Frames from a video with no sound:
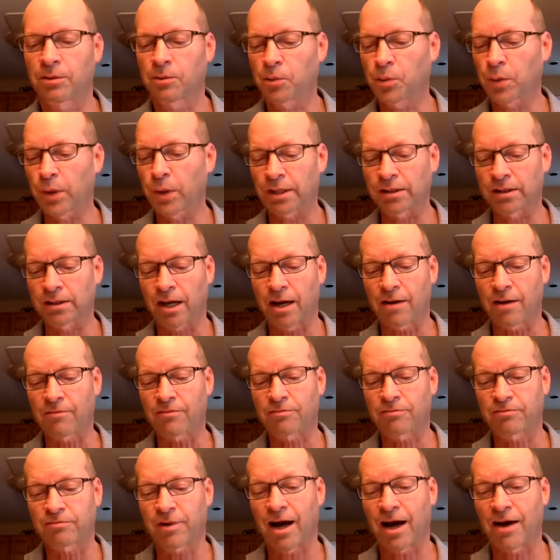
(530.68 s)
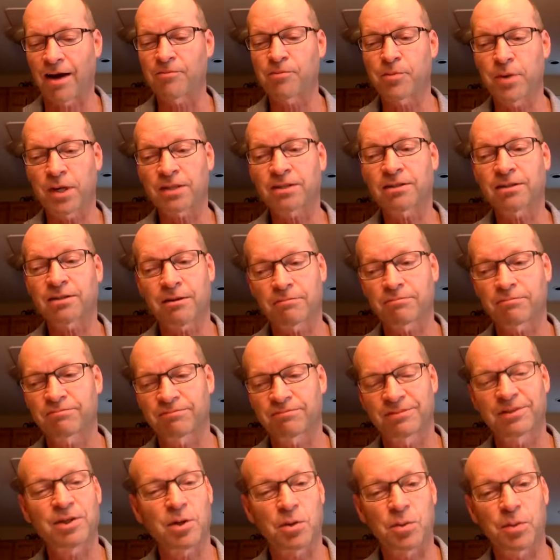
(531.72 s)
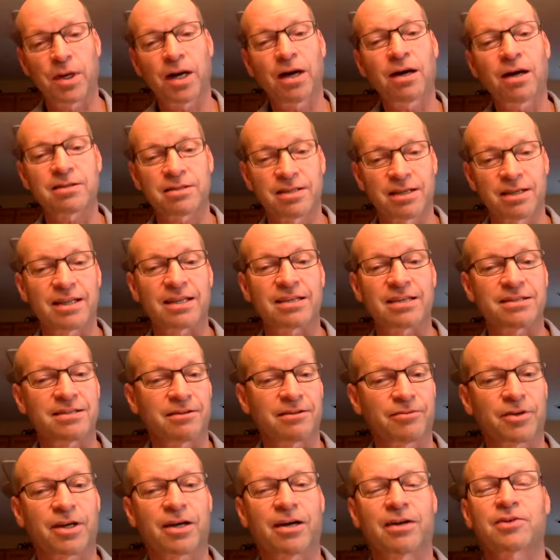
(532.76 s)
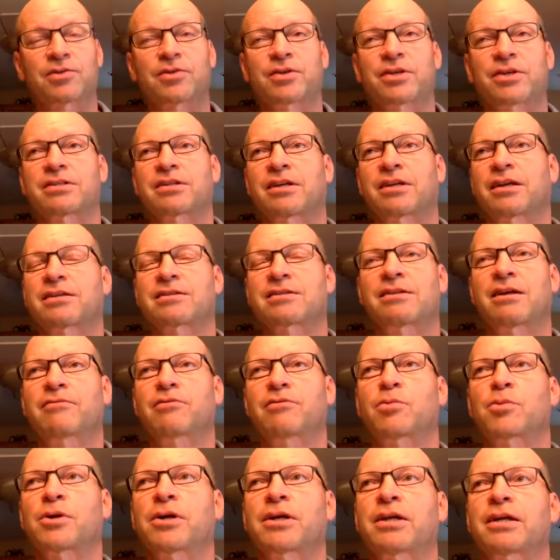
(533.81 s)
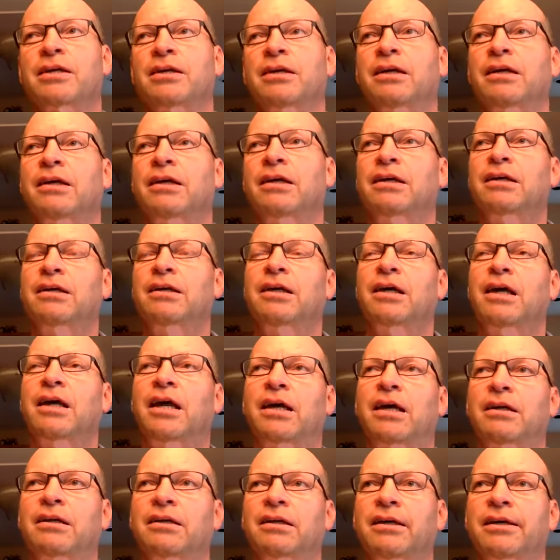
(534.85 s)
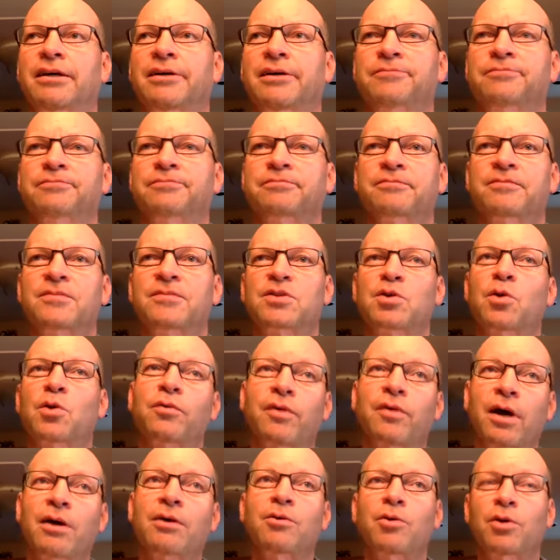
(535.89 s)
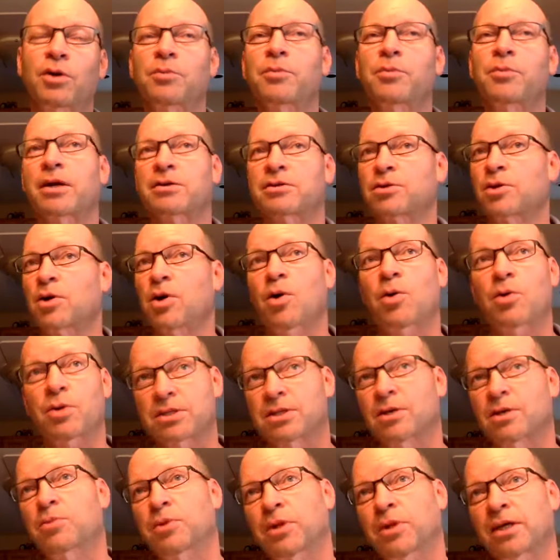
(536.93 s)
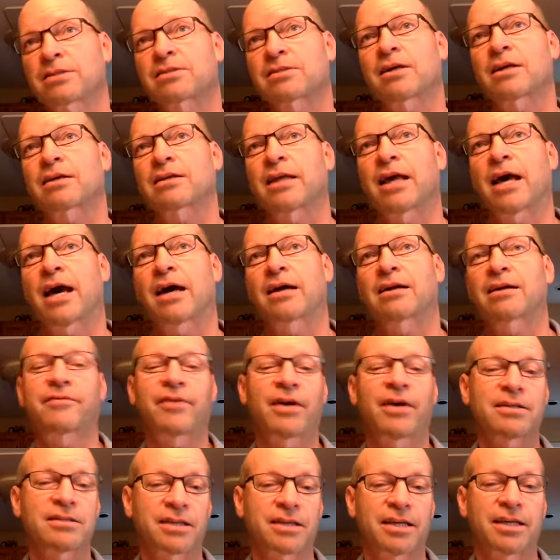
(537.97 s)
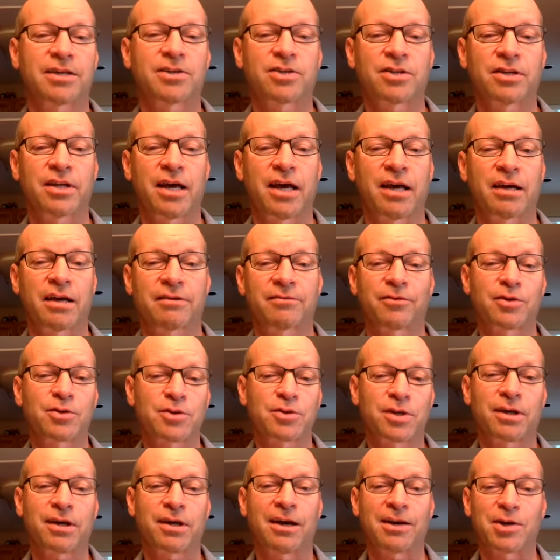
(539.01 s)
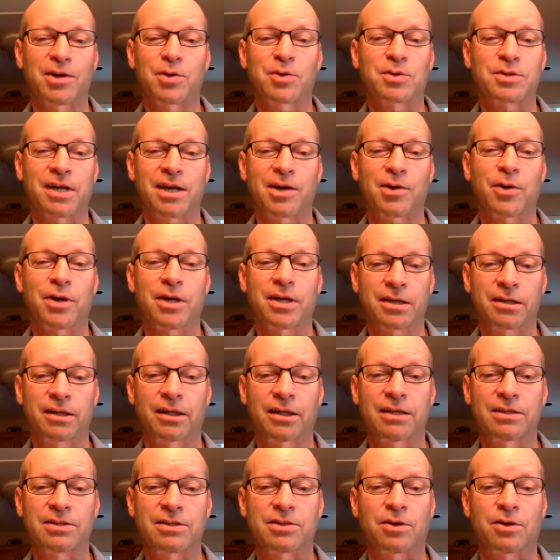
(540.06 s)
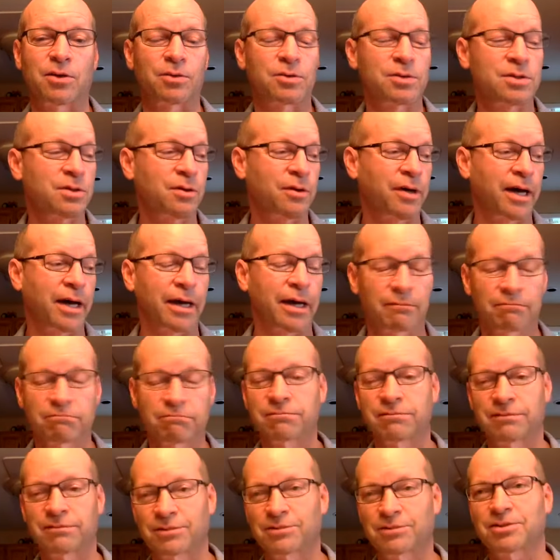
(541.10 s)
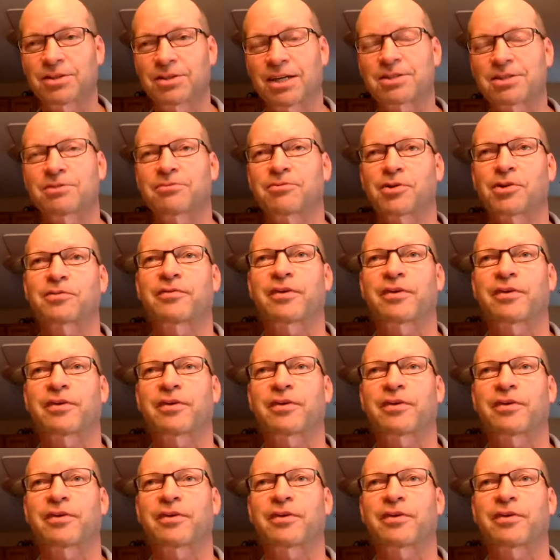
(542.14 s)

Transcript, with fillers: but I've I've picked up you know bugs in these different countries, and it's never pretty. And um, so when I go to Mexico or someplace like that, and if it has a kitchenette, the first thing I do is I create a clean zone. So I take some fruit and